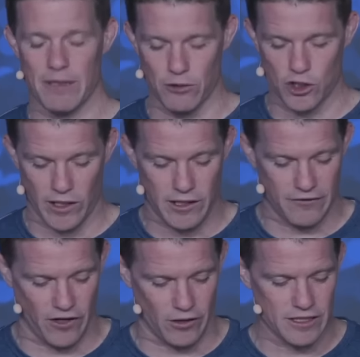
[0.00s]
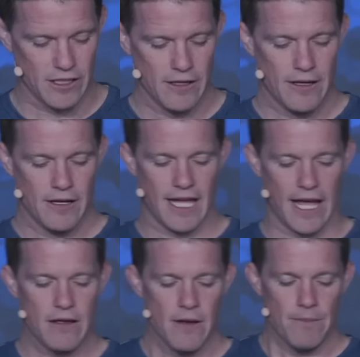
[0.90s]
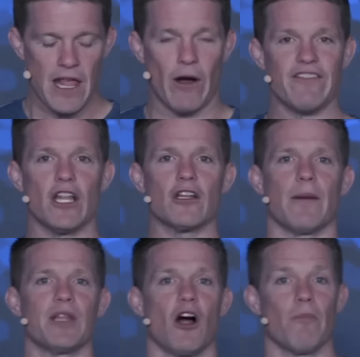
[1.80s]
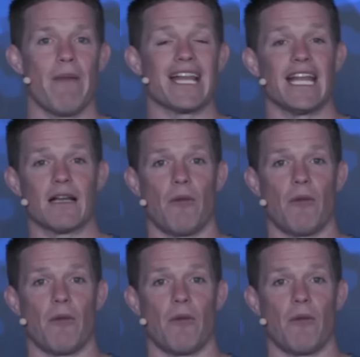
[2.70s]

people joined ClickFunnels. Okay. Now I have another company called Magnetic